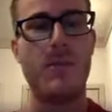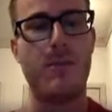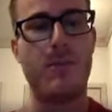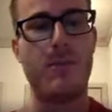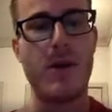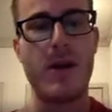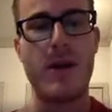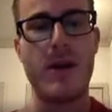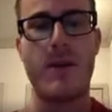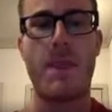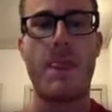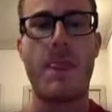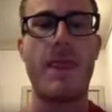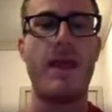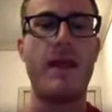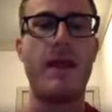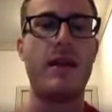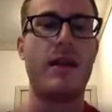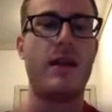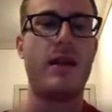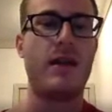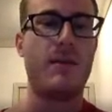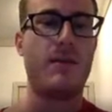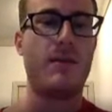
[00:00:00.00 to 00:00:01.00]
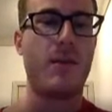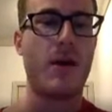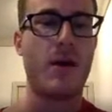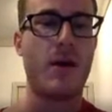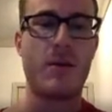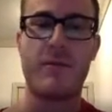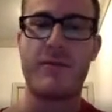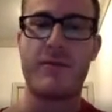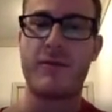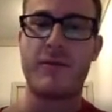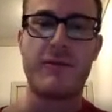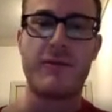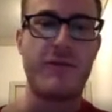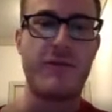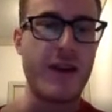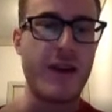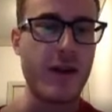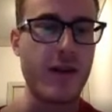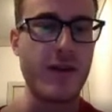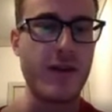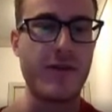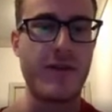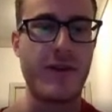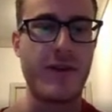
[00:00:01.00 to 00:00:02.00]
But bought him for
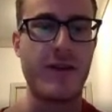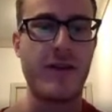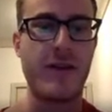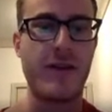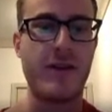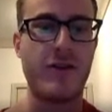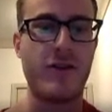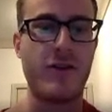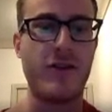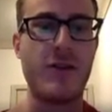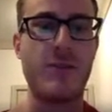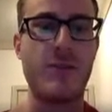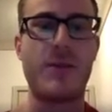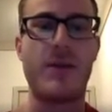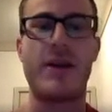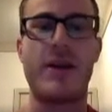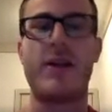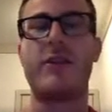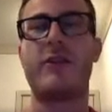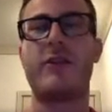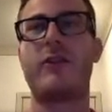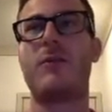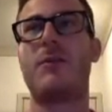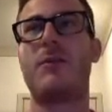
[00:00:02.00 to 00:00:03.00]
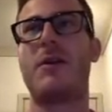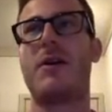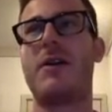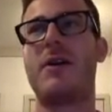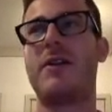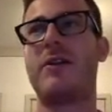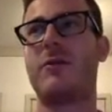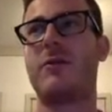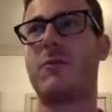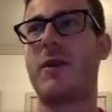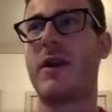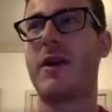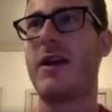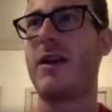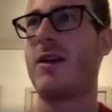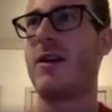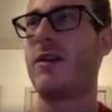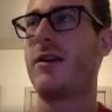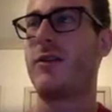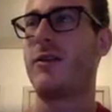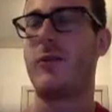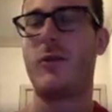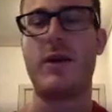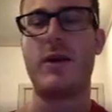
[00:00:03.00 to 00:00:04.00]
very cheap. I also bought his
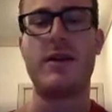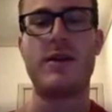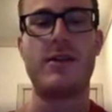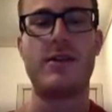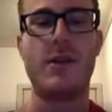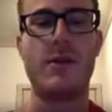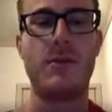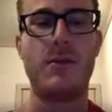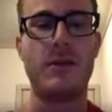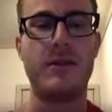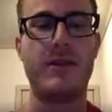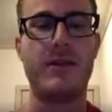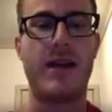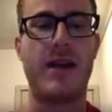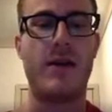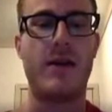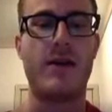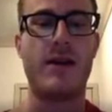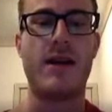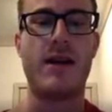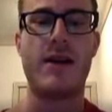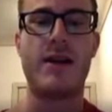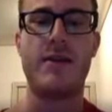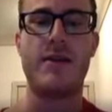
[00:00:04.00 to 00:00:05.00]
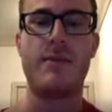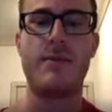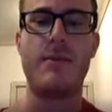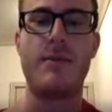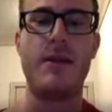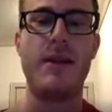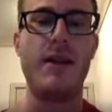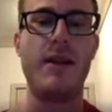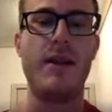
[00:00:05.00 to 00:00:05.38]
rare, so I doubled down on him.